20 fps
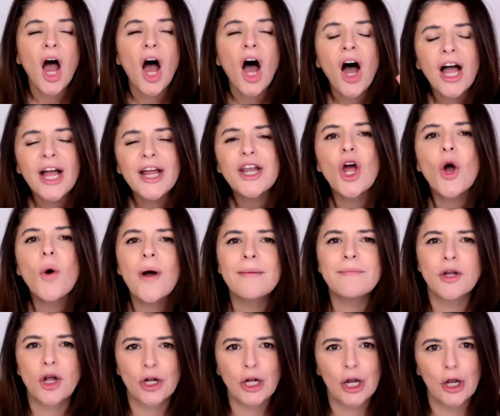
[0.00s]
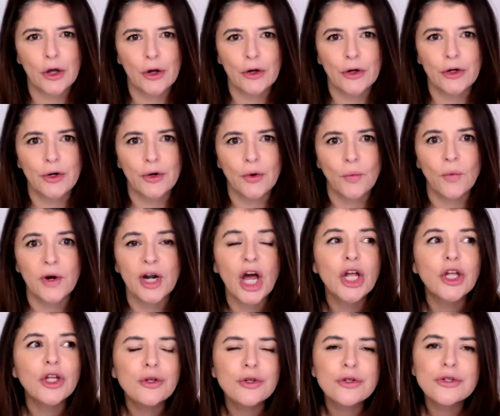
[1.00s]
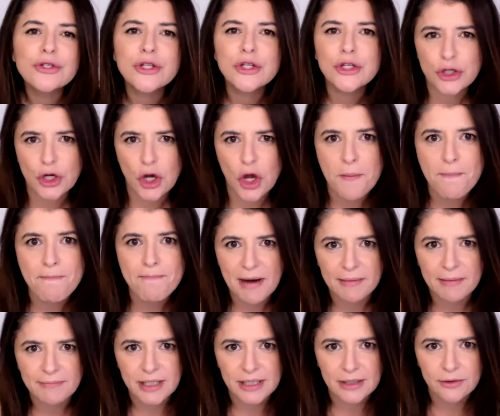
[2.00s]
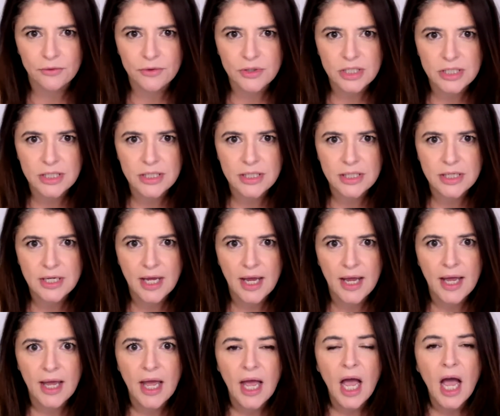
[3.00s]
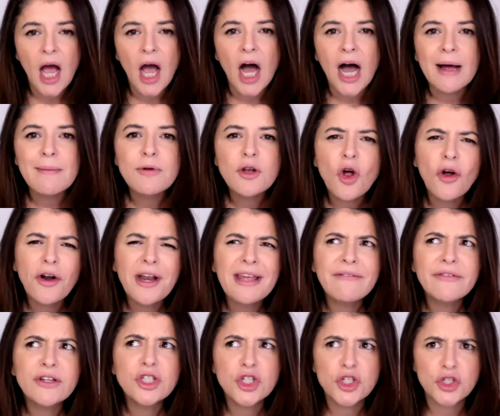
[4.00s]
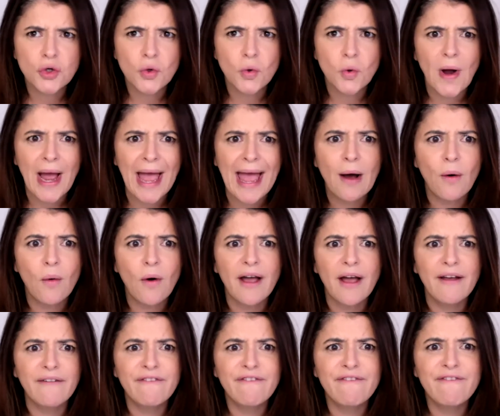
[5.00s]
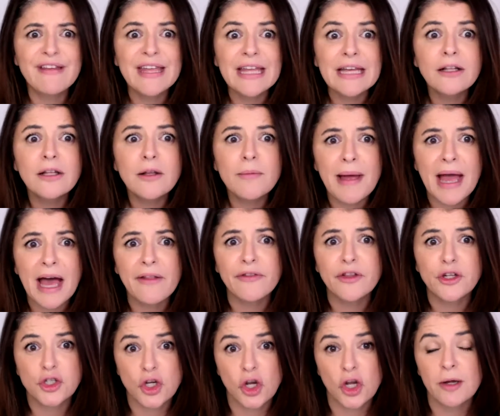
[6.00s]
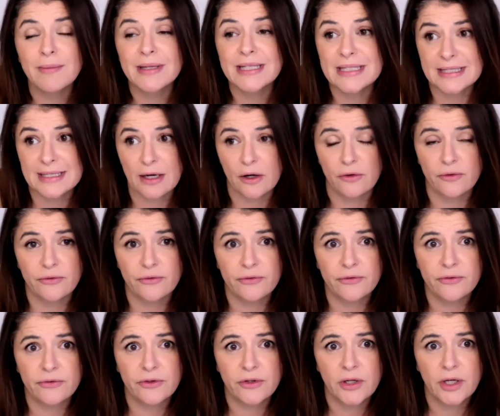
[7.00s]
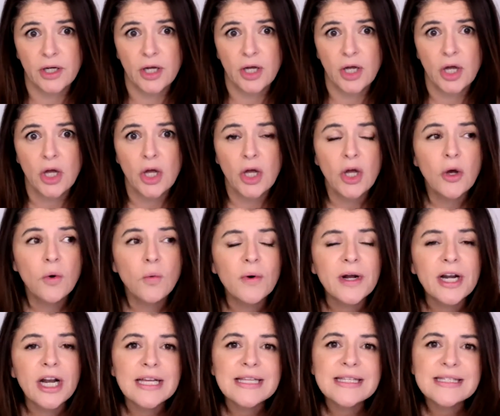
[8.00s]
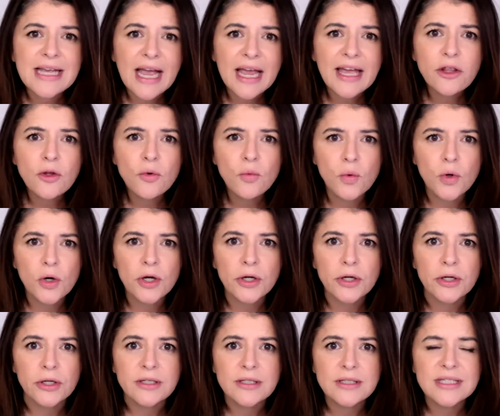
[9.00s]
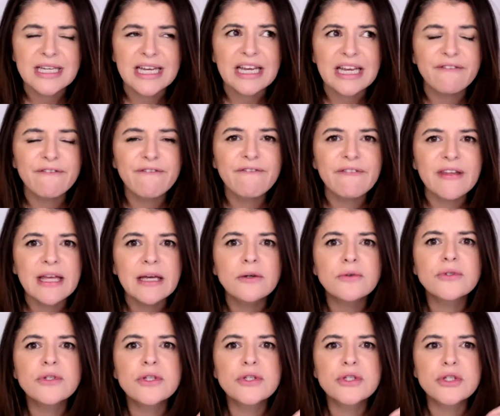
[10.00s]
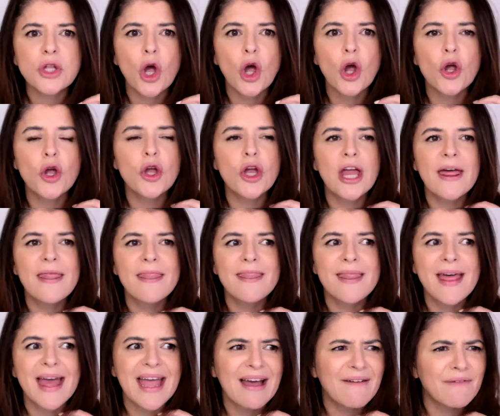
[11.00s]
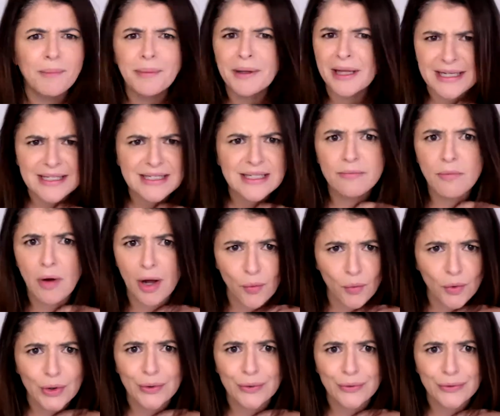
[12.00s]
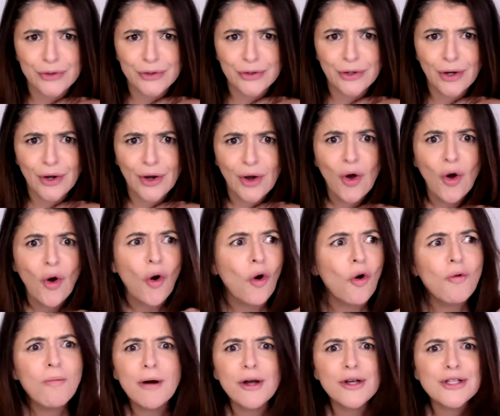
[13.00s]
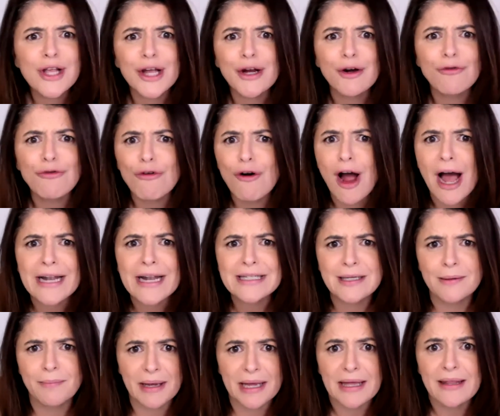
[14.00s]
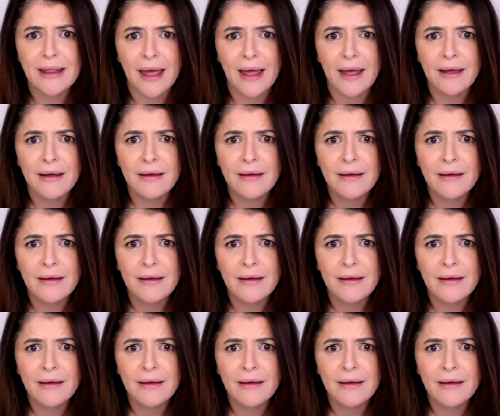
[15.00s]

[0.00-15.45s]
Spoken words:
I know I'm not alone when I use the term mum guilt. I'm not even sure how I feel about the term itself. When I say the words, it feels as though they have a place in my world, almost like a right to be there,